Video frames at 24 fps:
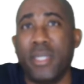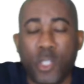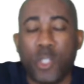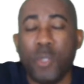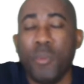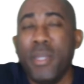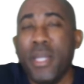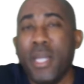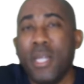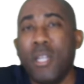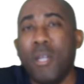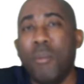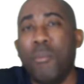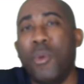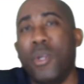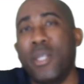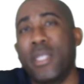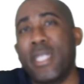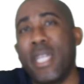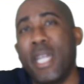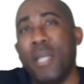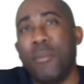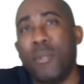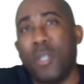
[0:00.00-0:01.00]
It would be a lot more
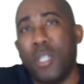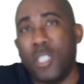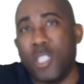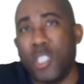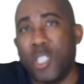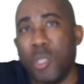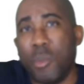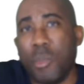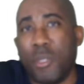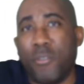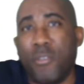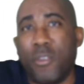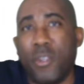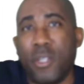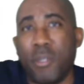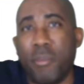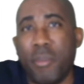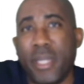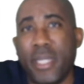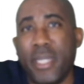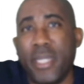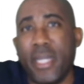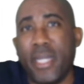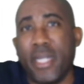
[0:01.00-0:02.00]
time consuming for the
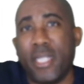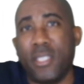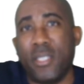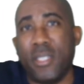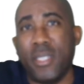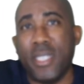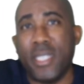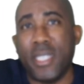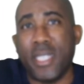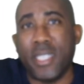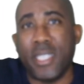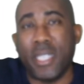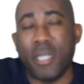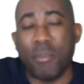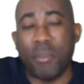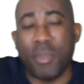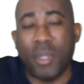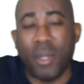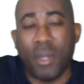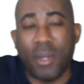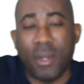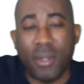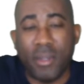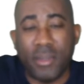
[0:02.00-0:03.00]
mechanics to
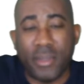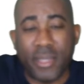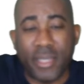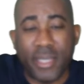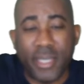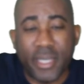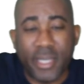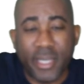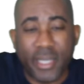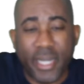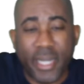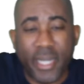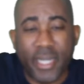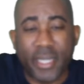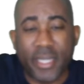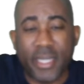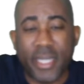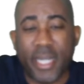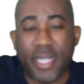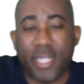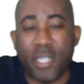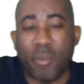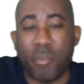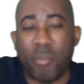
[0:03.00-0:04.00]
disassemble this
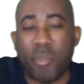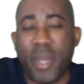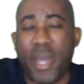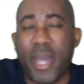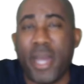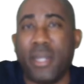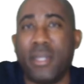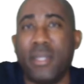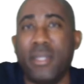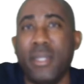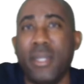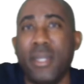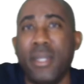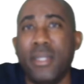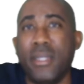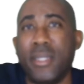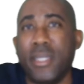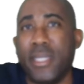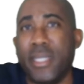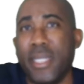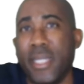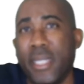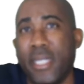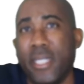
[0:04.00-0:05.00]
entire pack,
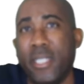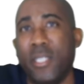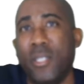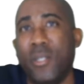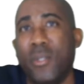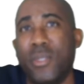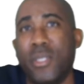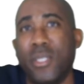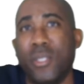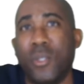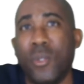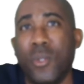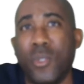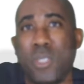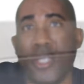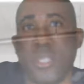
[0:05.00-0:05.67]
to take it out, to go